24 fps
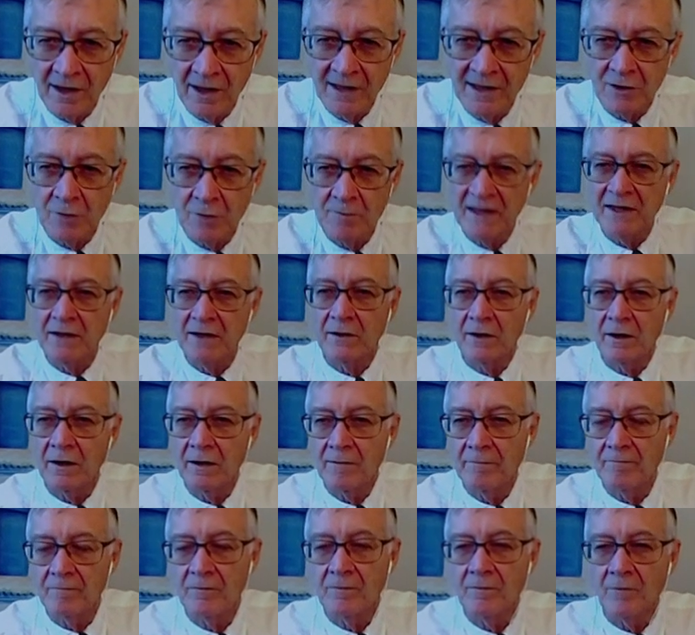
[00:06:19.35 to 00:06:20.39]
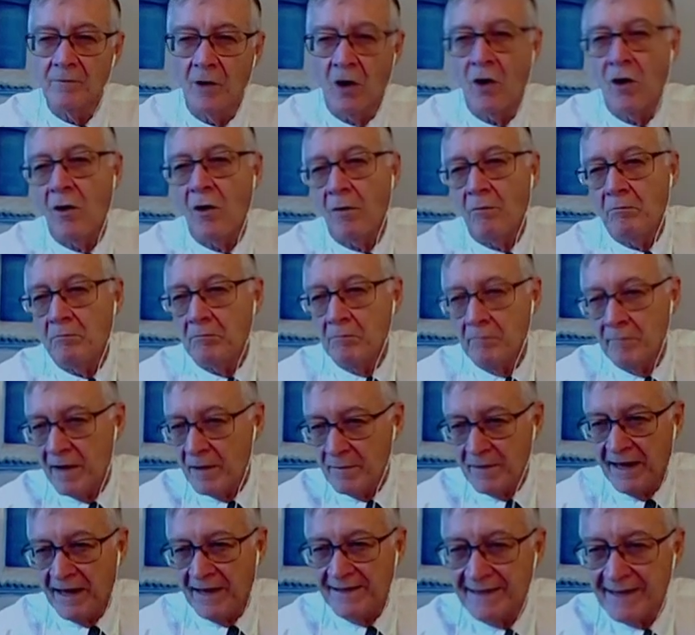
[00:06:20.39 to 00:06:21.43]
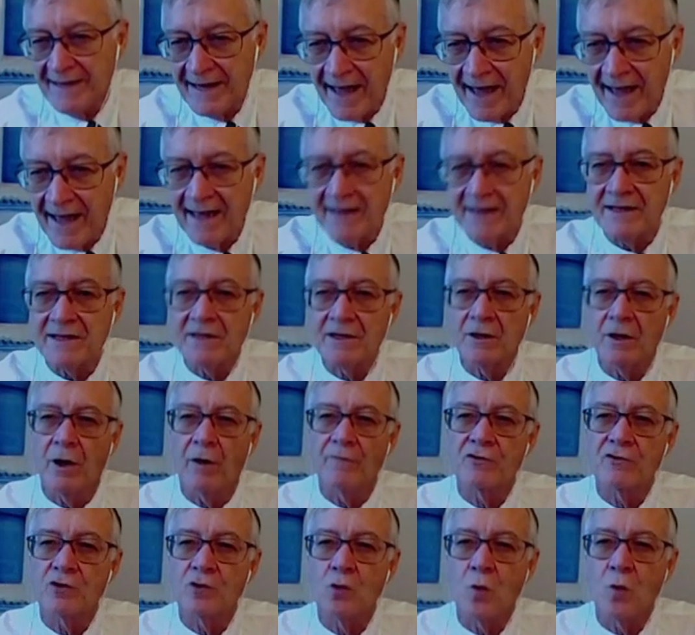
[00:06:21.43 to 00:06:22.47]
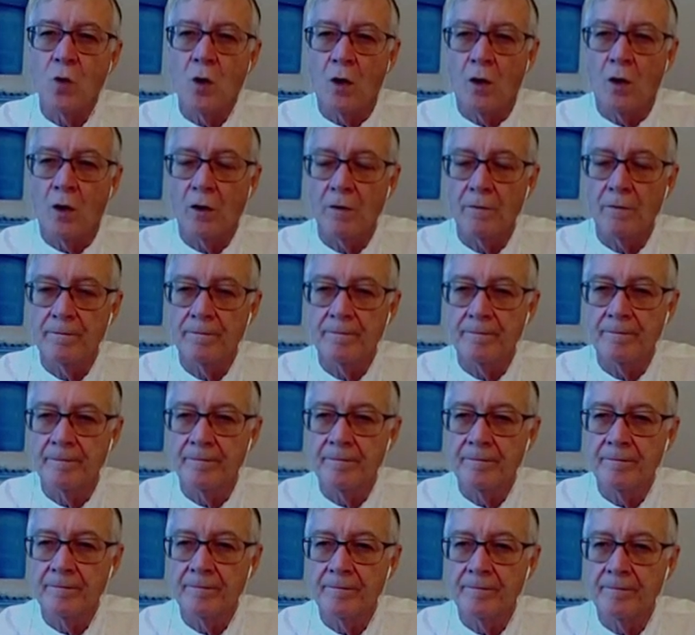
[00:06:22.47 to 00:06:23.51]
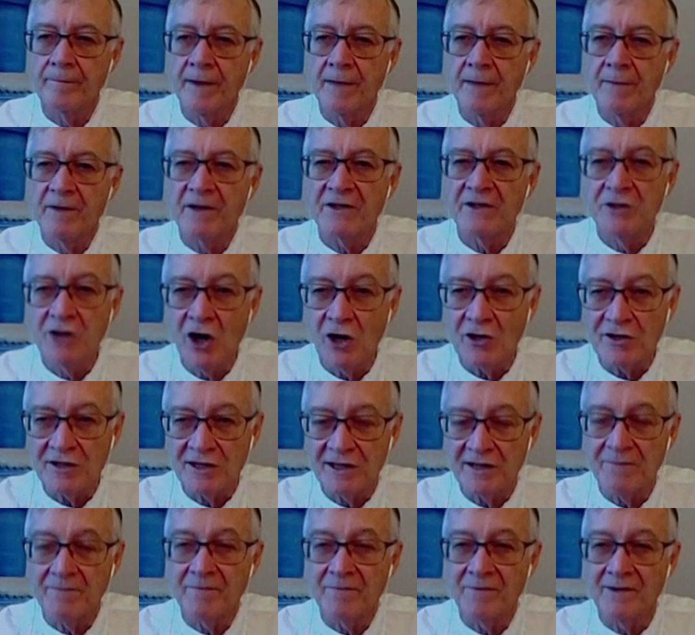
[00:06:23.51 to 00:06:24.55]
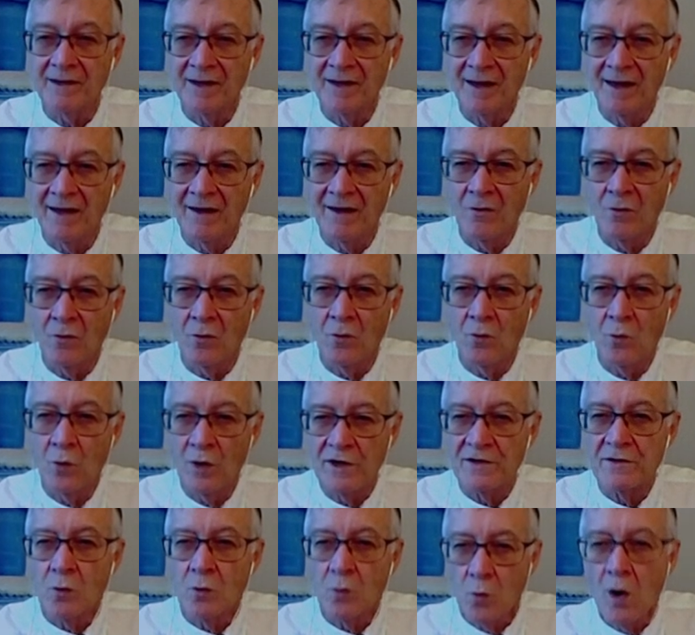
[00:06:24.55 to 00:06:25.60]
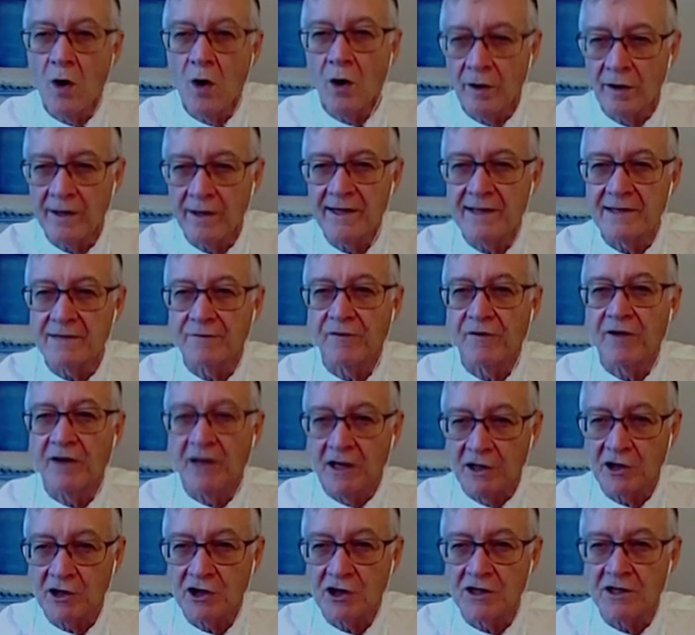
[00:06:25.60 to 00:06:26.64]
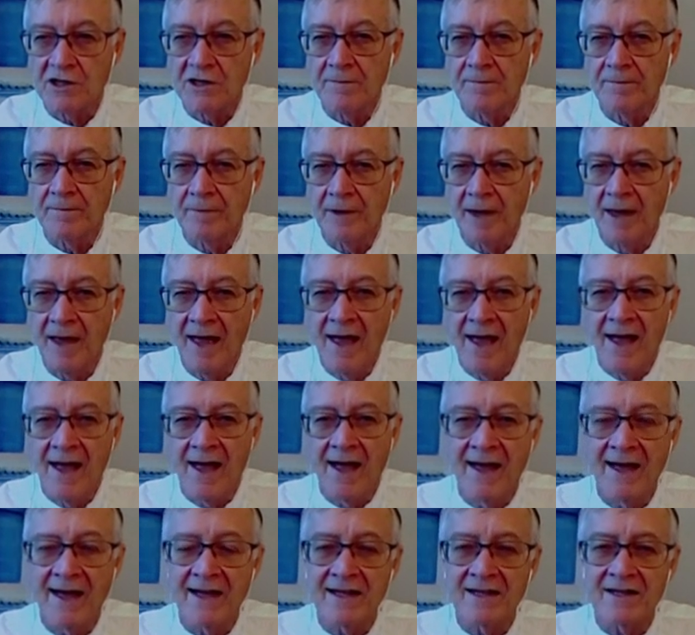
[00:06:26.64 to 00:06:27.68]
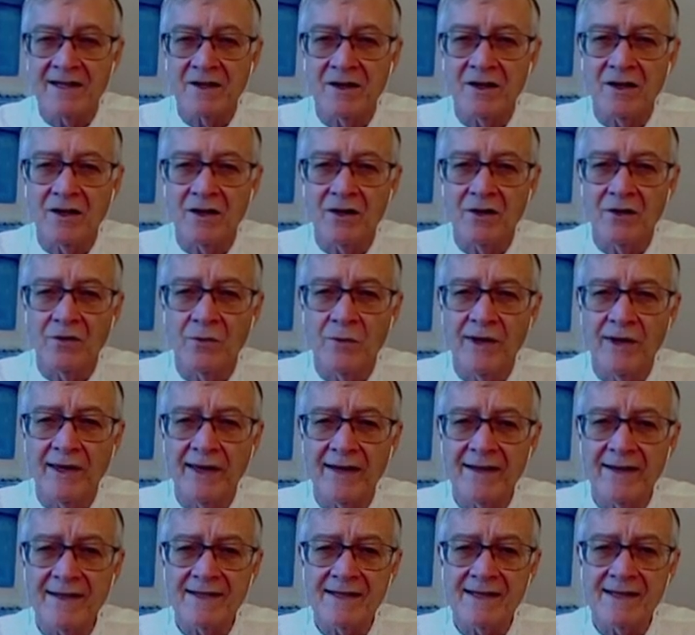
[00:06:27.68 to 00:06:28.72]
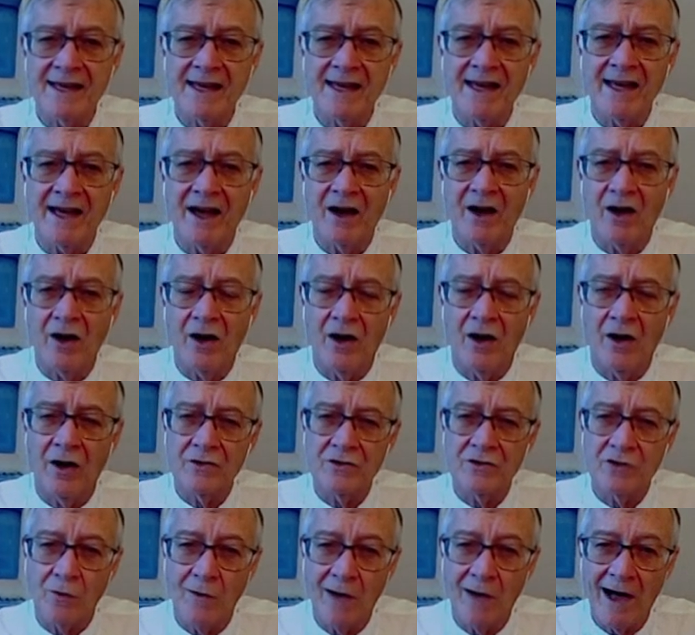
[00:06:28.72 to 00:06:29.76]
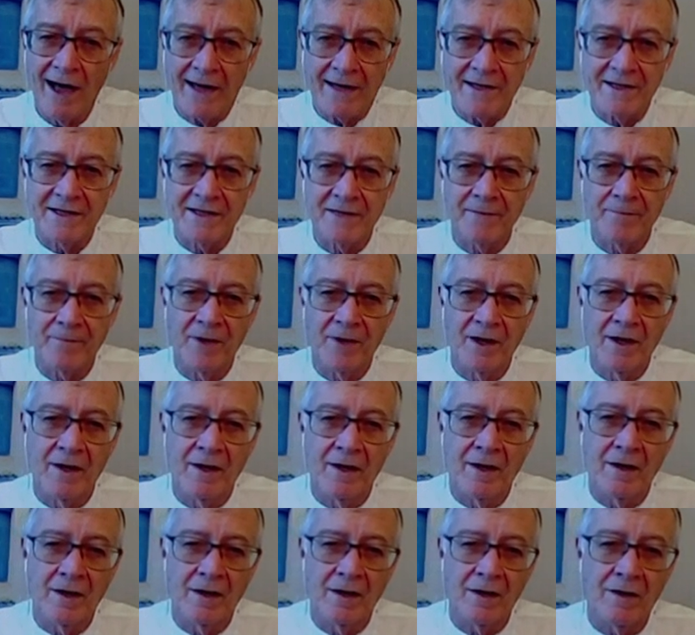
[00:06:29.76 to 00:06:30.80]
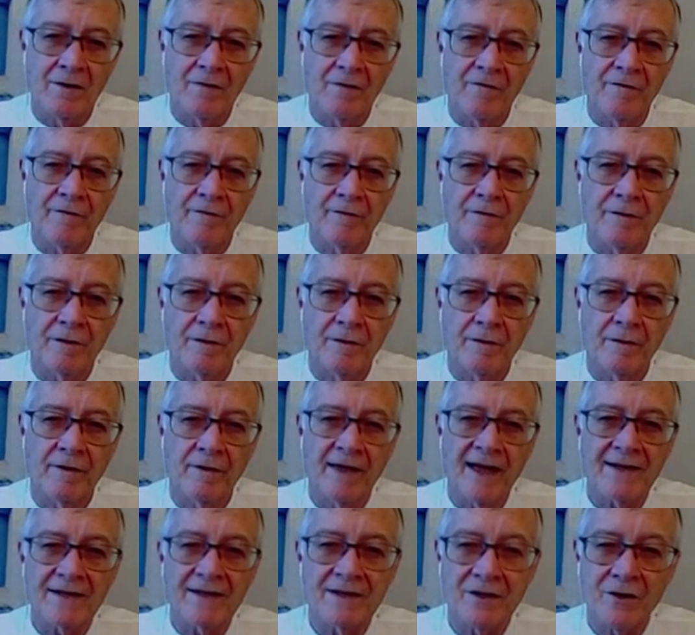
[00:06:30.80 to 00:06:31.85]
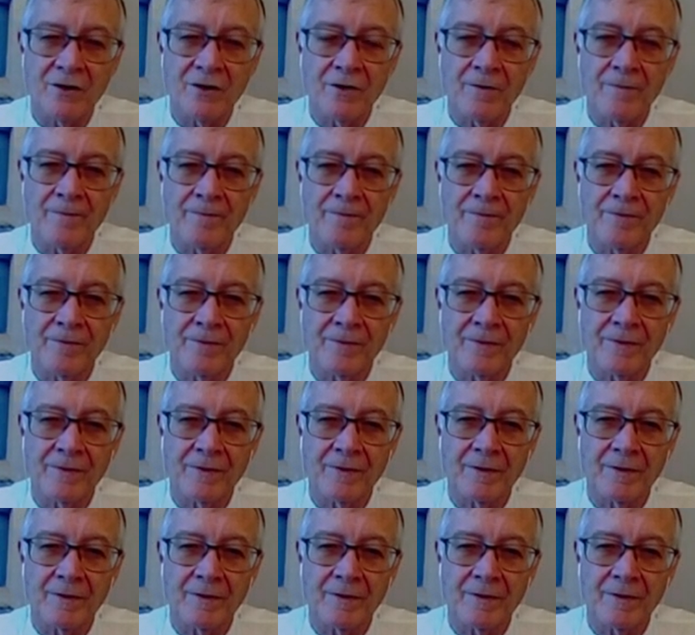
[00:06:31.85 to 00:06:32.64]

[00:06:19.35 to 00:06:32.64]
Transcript: in the middle or maybe at the end of the war, but not when the war is finished. And we can see on the right that the,